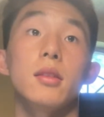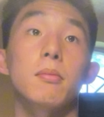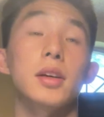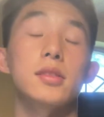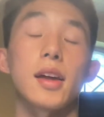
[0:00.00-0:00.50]

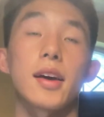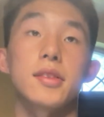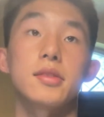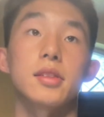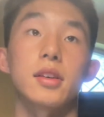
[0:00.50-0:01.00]
my
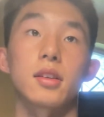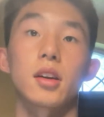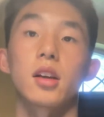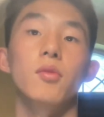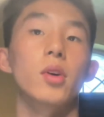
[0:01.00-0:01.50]
stats and
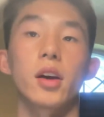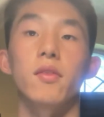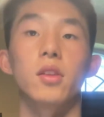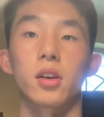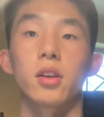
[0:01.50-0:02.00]
kind of what I've
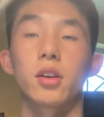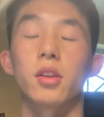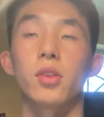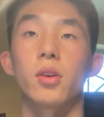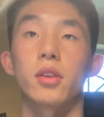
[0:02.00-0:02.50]
learned
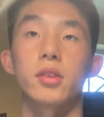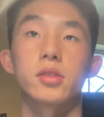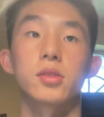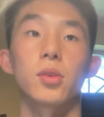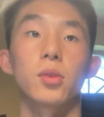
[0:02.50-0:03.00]
throughout
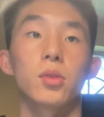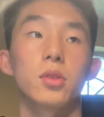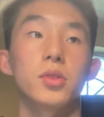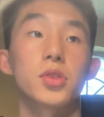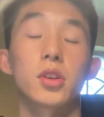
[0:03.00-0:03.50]
this whole
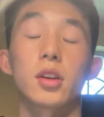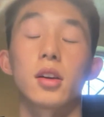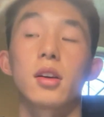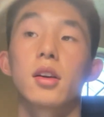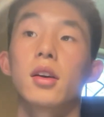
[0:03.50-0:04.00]
journey.
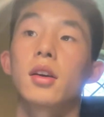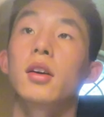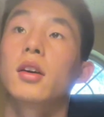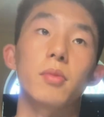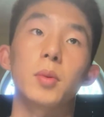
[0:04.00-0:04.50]

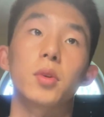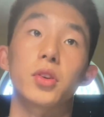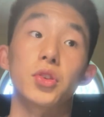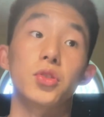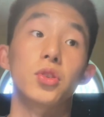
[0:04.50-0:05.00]
People on
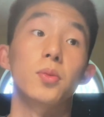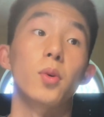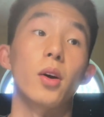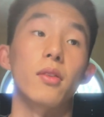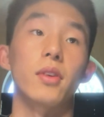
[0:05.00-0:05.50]
YouTube who
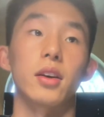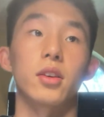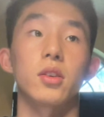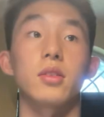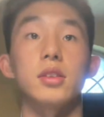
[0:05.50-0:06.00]
have like
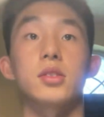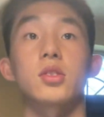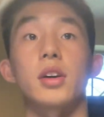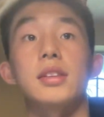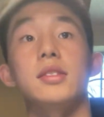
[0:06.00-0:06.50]
these
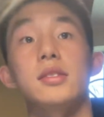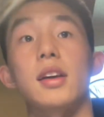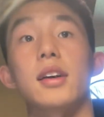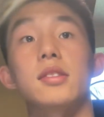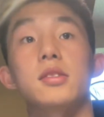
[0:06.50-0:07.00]
crazy
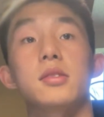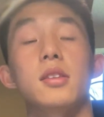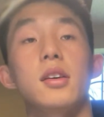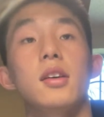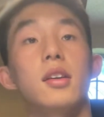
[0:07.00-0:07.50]
stats
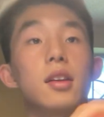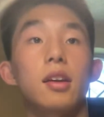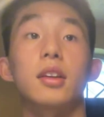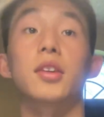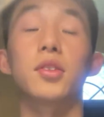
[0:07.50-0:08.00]

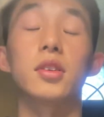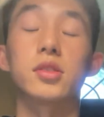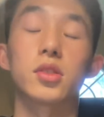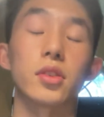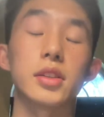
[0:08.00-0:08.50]
and get into these
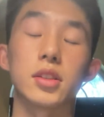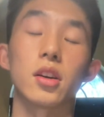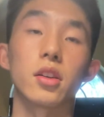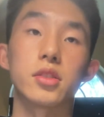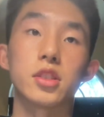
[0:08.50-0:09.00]
crazy
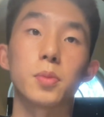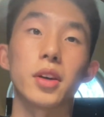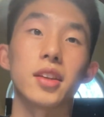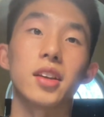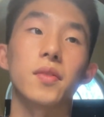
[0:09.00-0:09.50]
colleges, but at
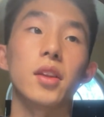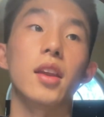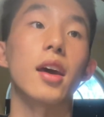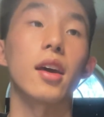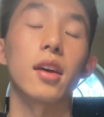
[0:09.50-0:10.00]
the end of the
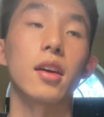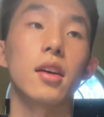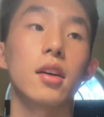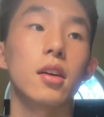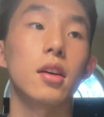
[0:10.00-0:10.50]
day,
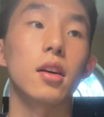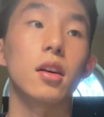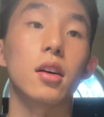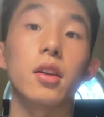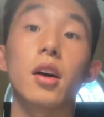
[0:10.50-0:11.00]

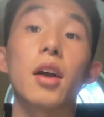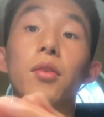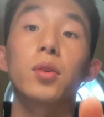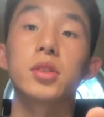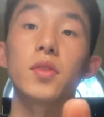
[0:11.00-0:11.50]
uh, not
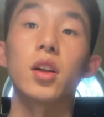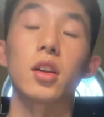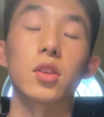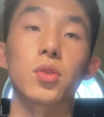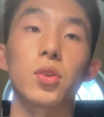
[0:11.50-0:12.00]
everyone's a
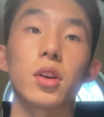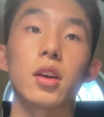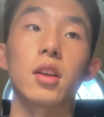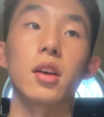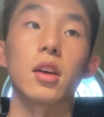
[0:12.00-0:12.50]

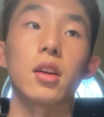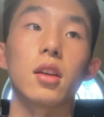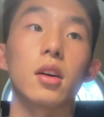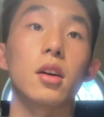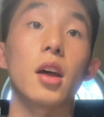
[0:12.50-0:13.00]
valedictorian
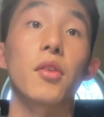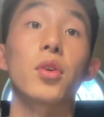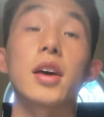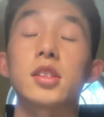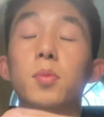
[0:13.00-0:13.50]
and uh, not
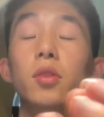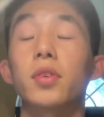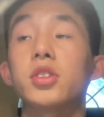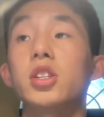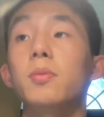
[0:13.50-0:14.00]
everyone has a
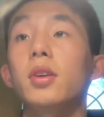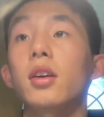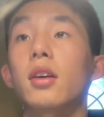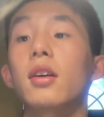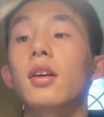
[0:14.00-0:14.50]
perfect G P
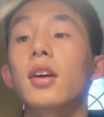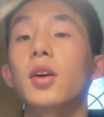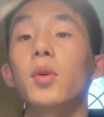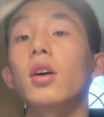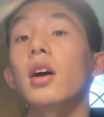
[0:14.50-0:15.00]
A, and
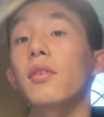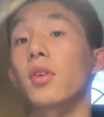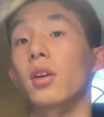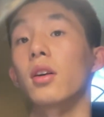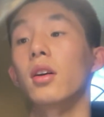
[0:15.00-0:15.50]
we all have our